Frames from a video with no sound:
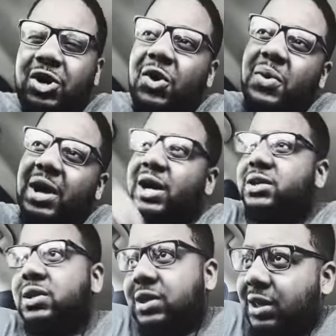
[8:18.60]
no
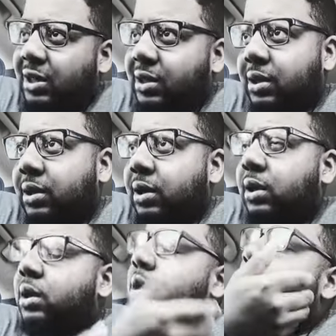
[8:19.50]
other than
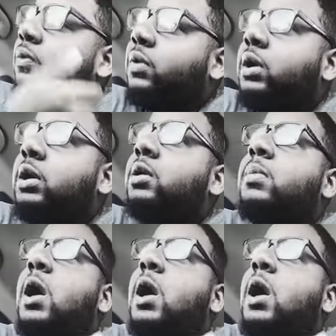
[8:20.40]
Kareem